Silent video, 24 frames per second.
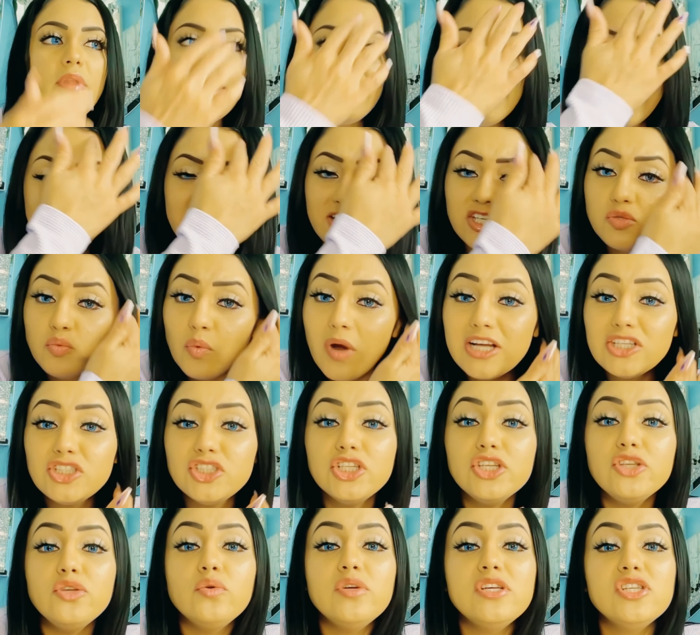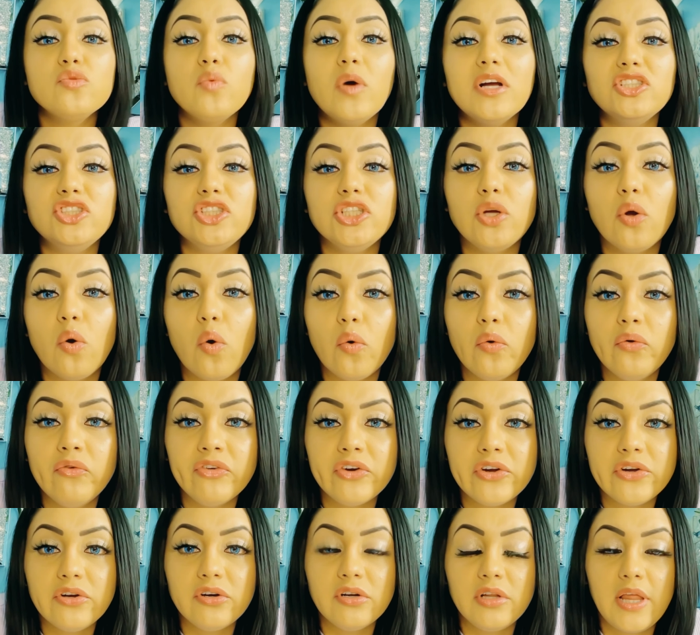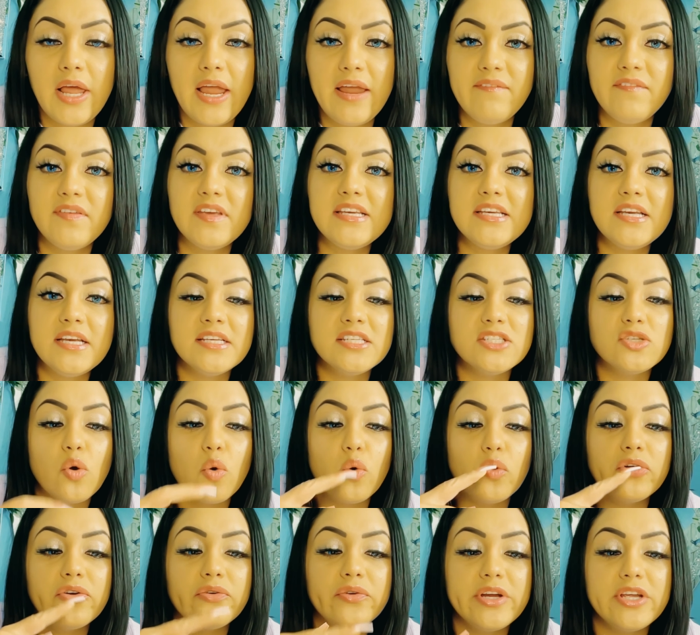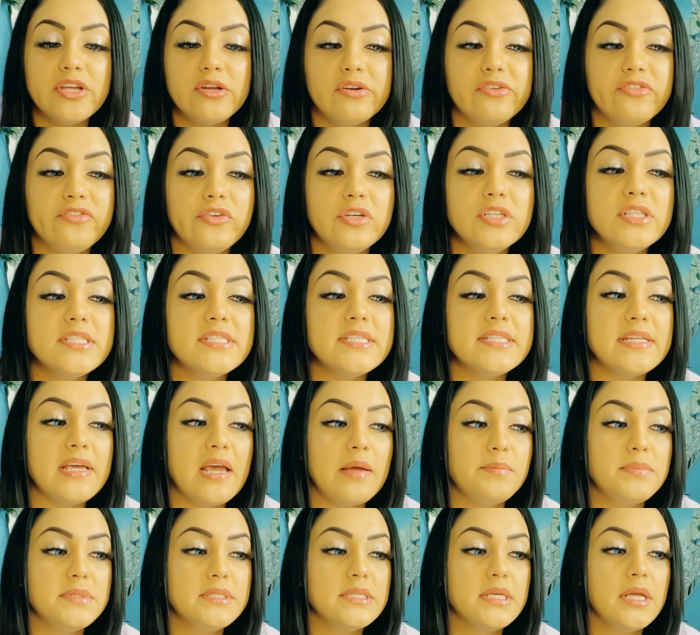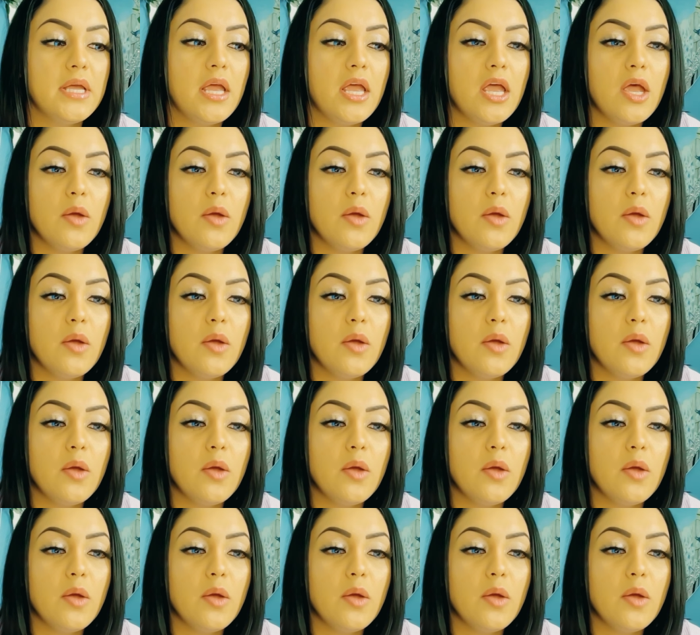God is watching you. He's watching over your life. He is ordering your footsteps.